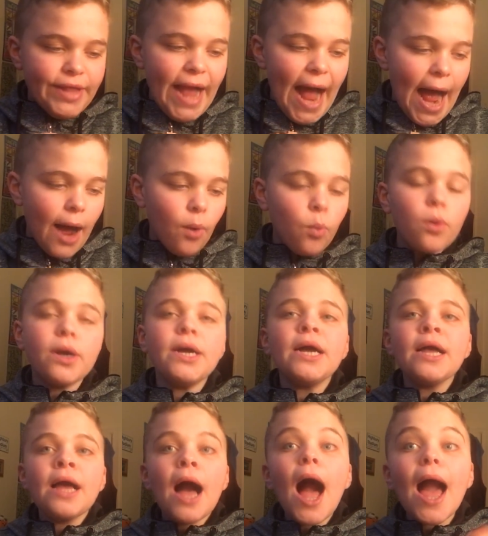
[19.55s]
Now,
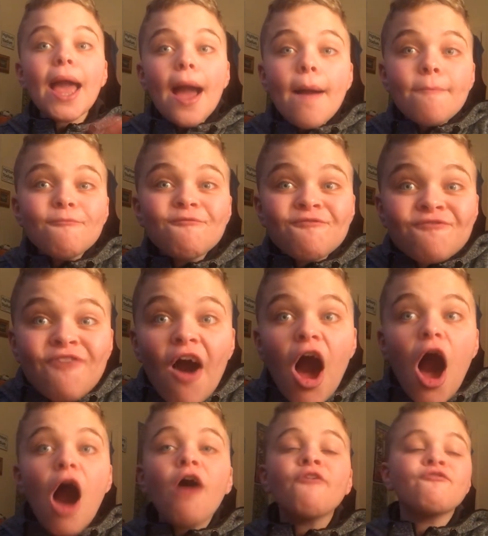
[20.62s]
I am
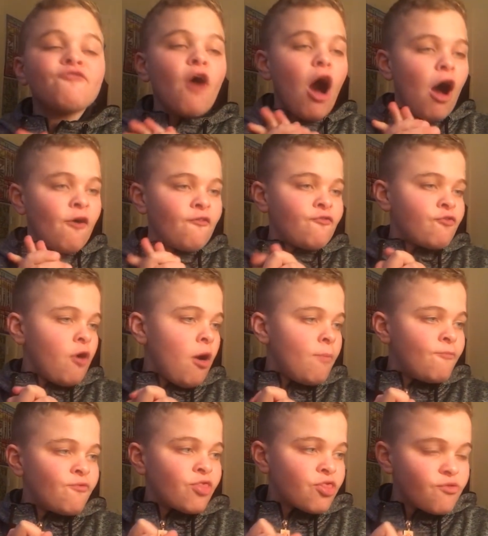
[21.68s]
far from
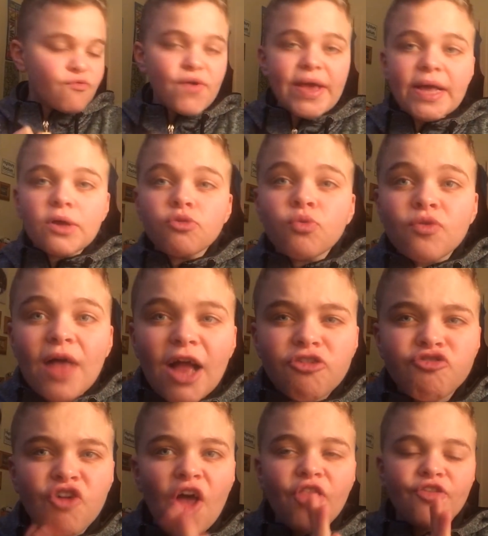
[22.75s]
thrilled with our
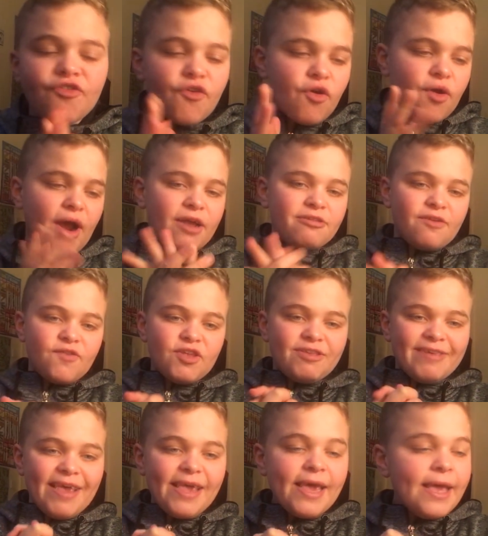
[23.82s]
transfer
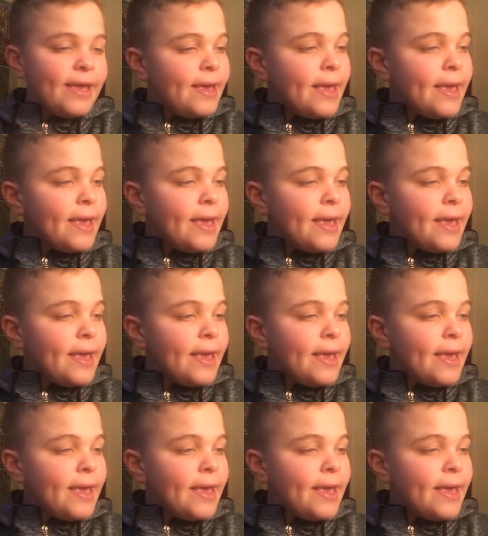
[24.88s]
activity,